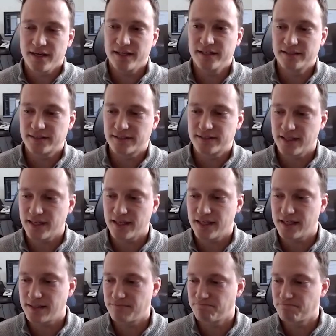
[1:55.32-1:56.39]
it's
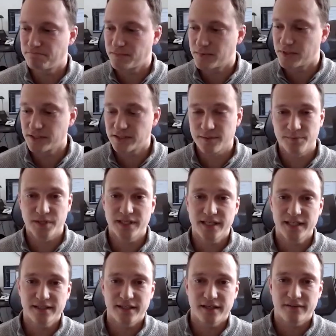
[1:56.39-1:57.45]
um, there's a big
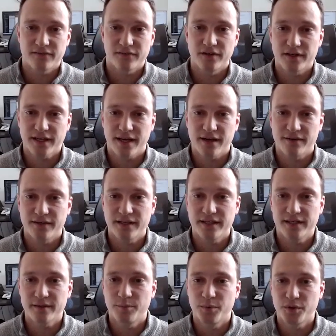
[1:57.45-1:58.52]
need there for
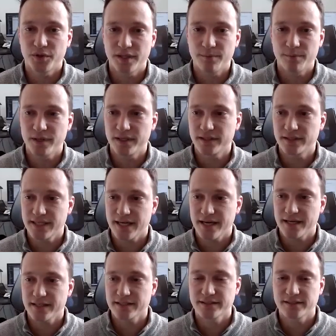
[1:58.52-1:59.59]
accounting, bookkeeping,
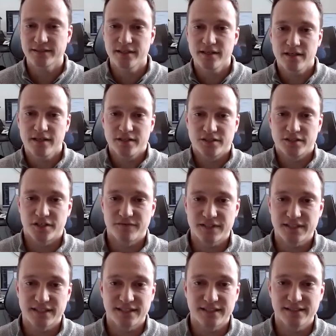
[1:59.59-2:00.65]
tax
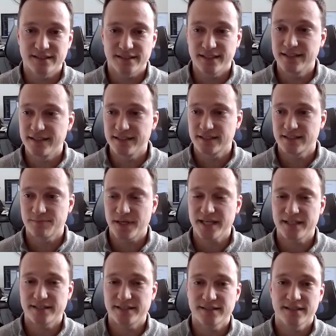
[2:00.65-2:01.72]
services in this
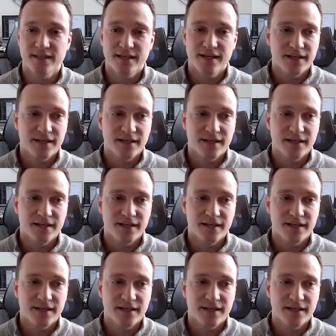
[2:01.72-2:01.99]
space.